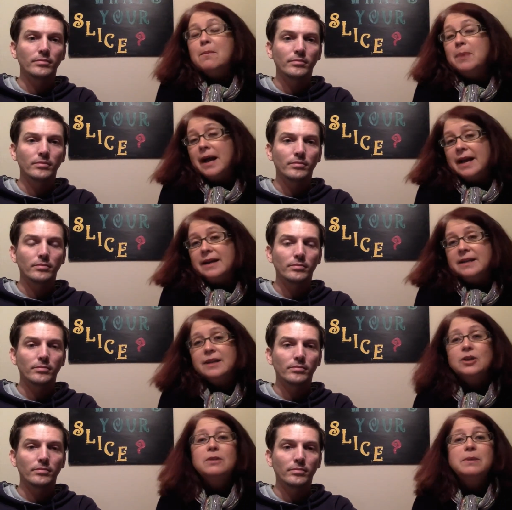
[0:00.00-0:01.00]
Speaker 1: but
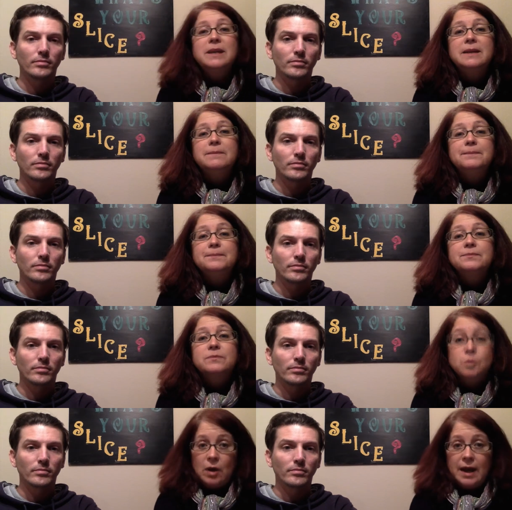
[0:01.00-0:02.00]
it could be
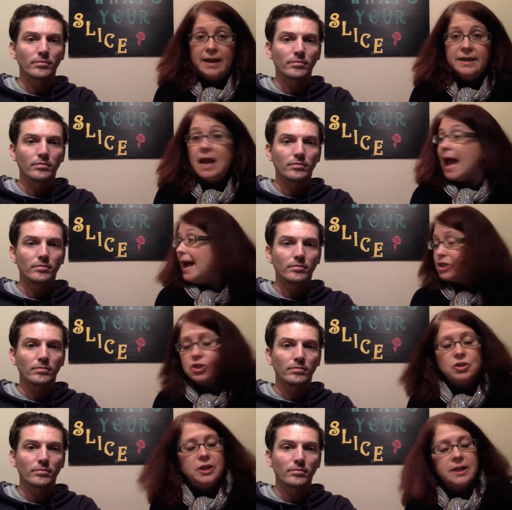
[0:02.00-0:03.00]
gray,
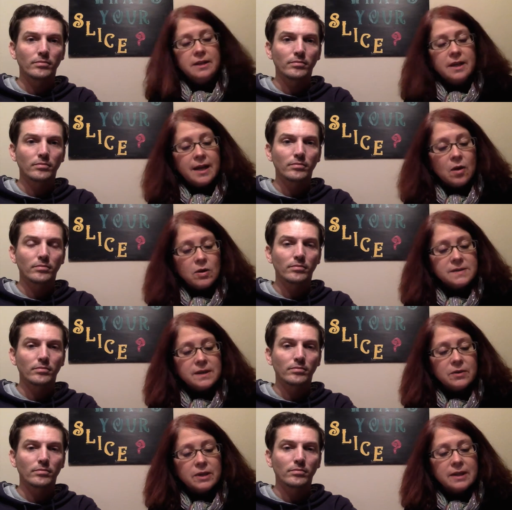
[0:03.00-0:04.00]
actually, and also
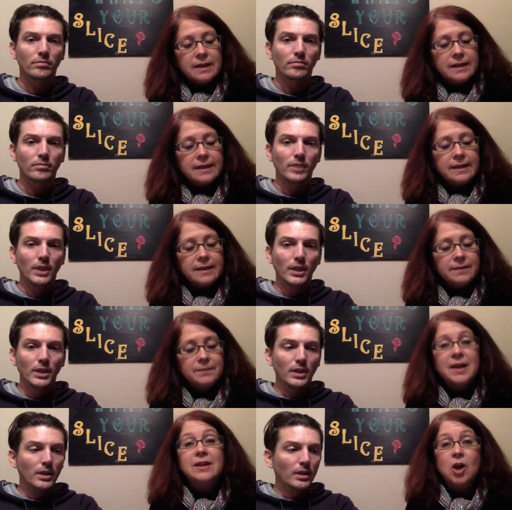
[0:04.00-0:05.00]
Keith
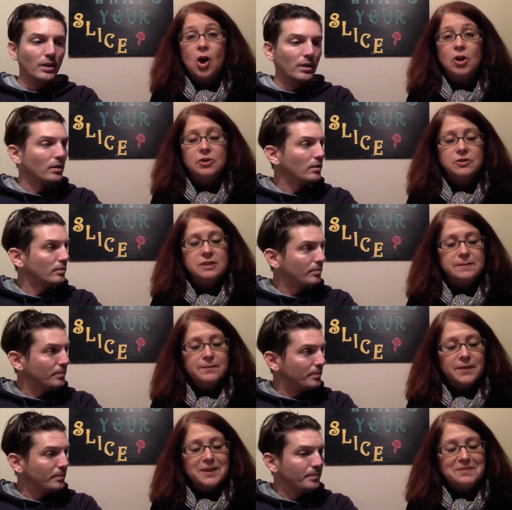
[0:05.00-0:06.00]
and callers. Mm.